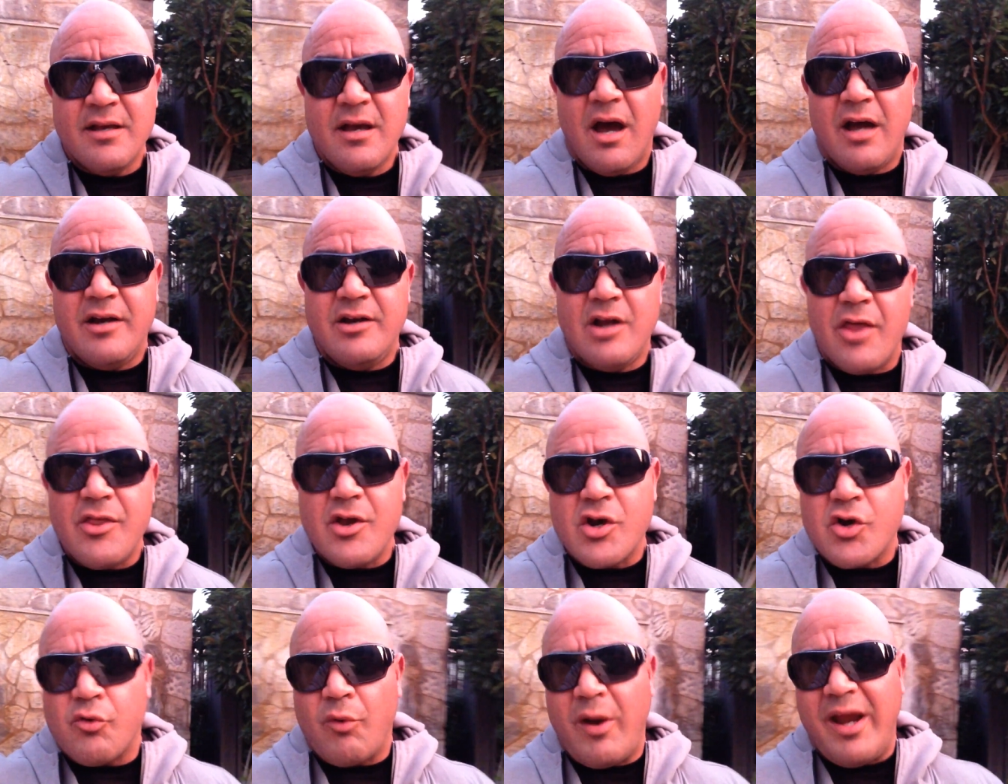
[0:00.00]

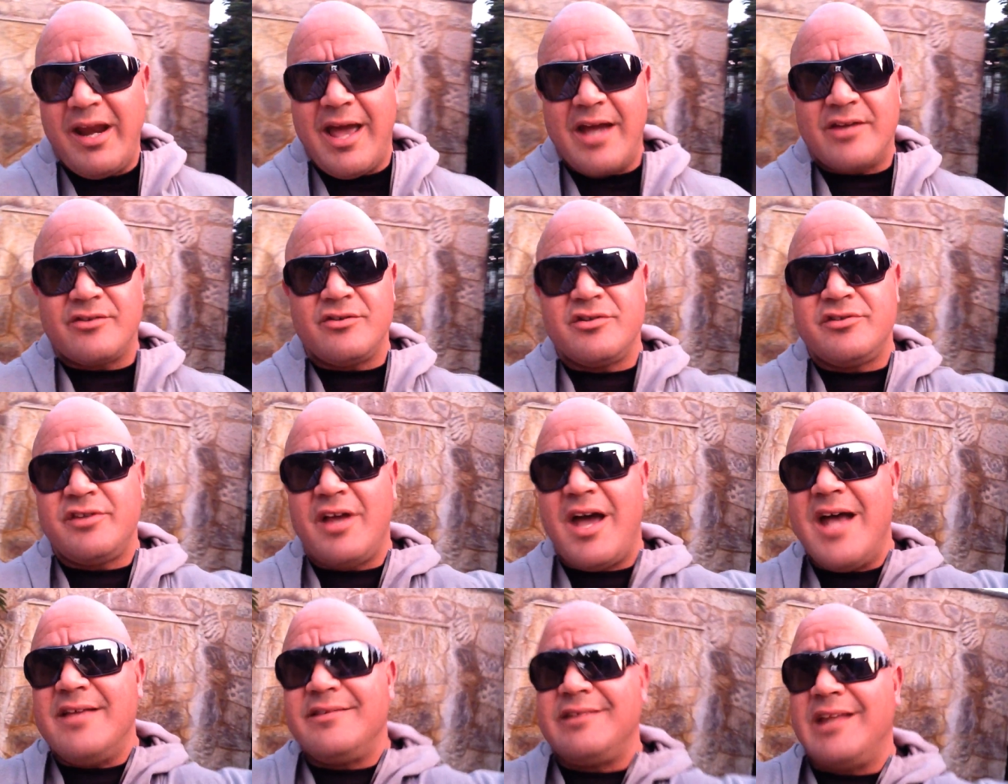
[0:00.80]
Another great
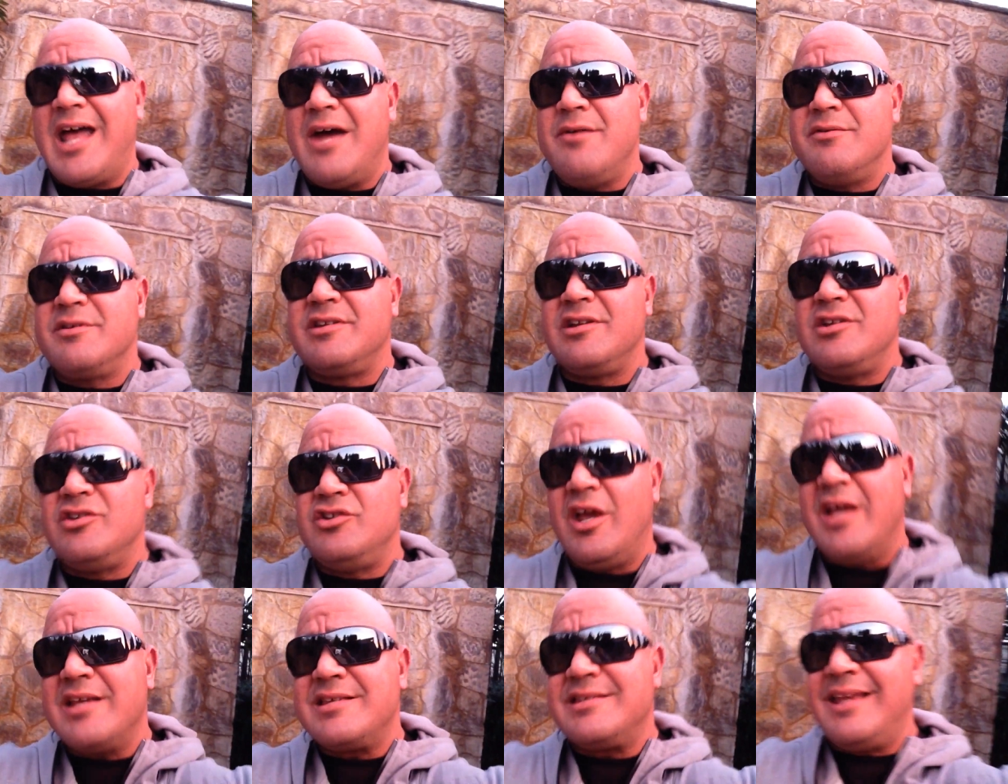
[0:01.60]
exercise that I would
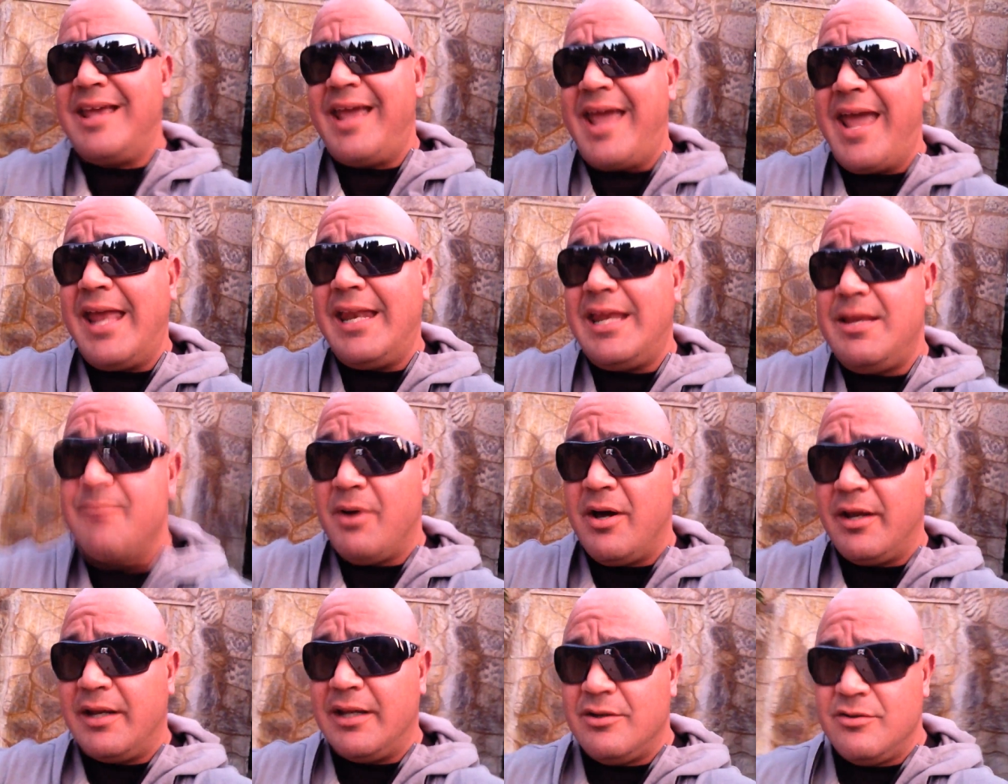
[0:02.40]
suggest to
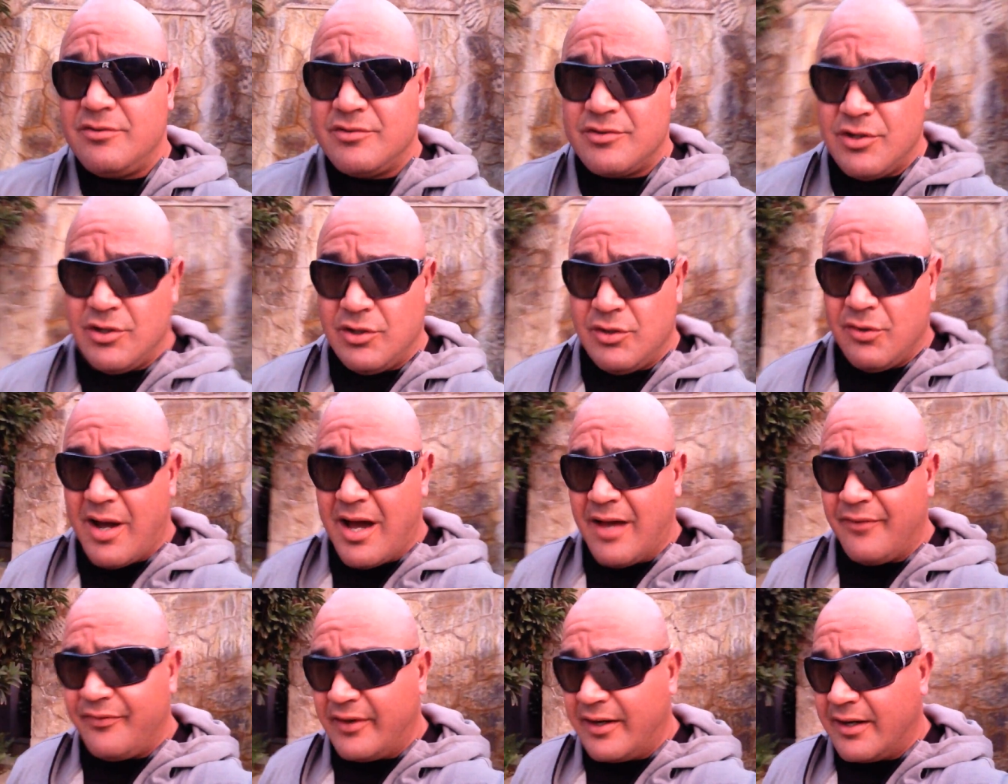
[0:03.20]
anybody who's new
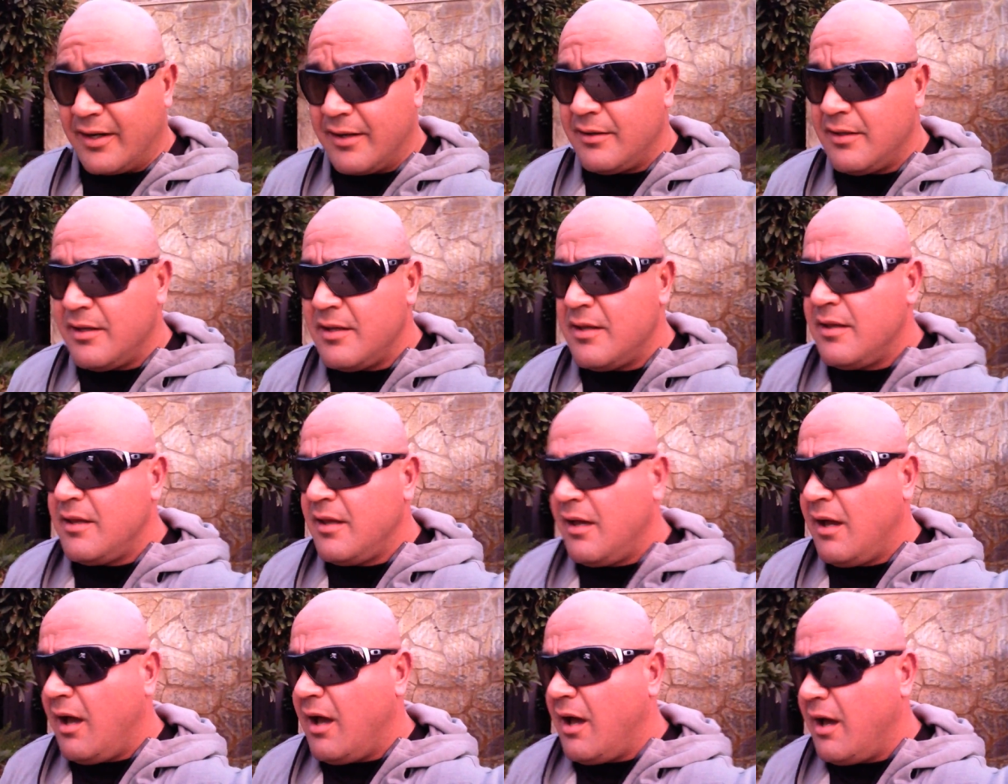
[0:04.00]
out there
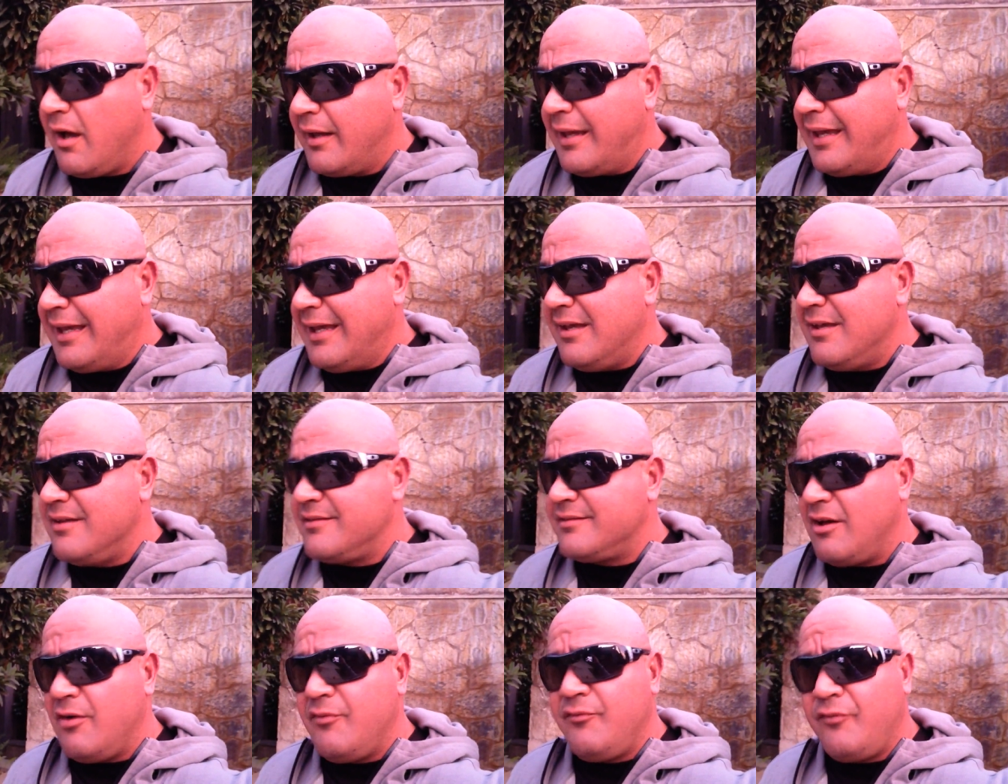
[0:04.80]

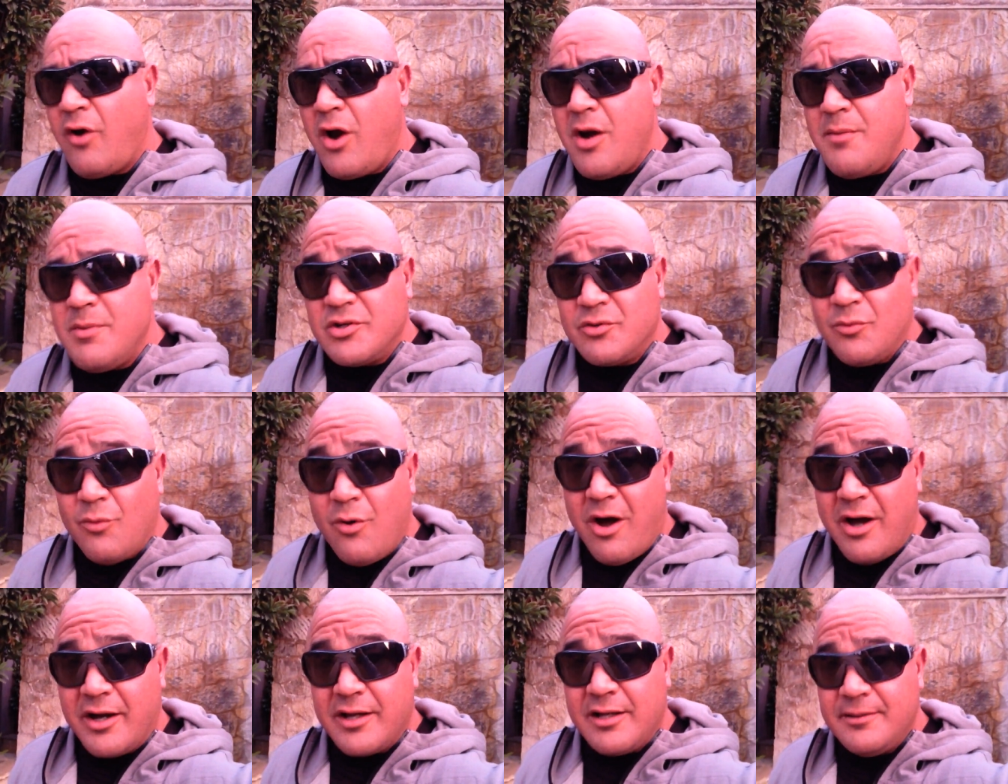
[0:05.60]
is a farmer's
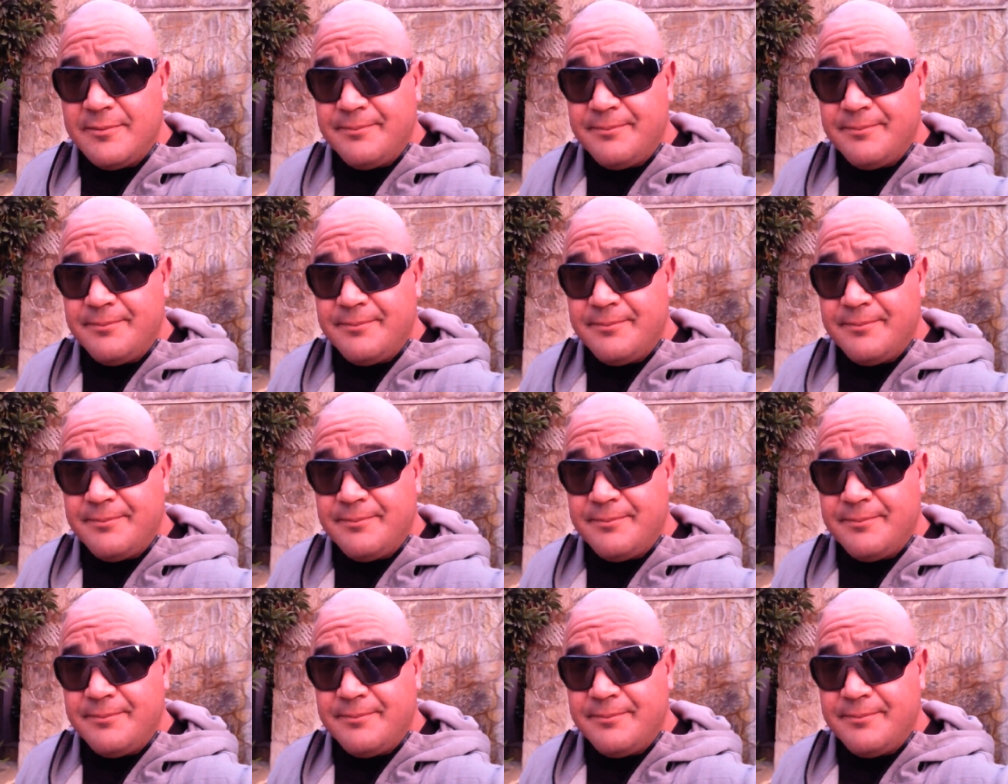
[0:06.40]
walk.